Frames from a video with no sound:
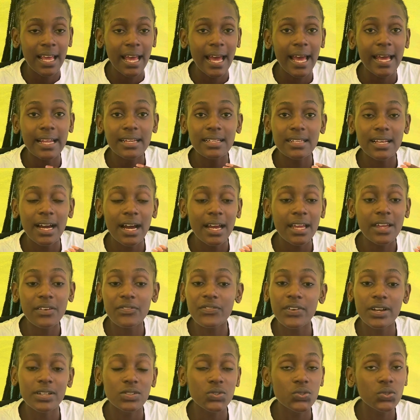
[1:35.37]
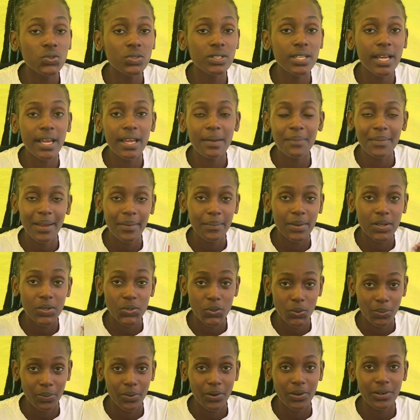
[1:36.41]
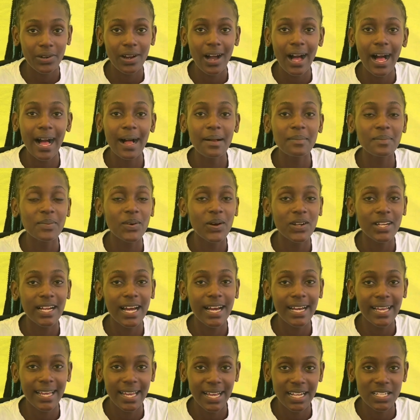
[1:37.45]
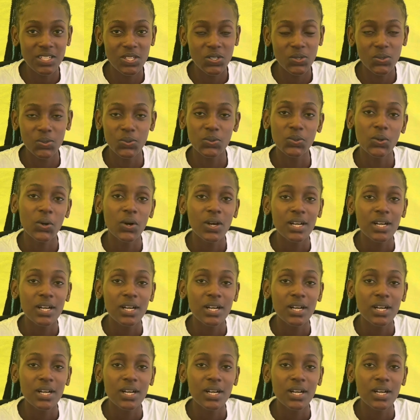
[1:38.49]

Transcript: and even today maybe tomorrow i'm gonna get to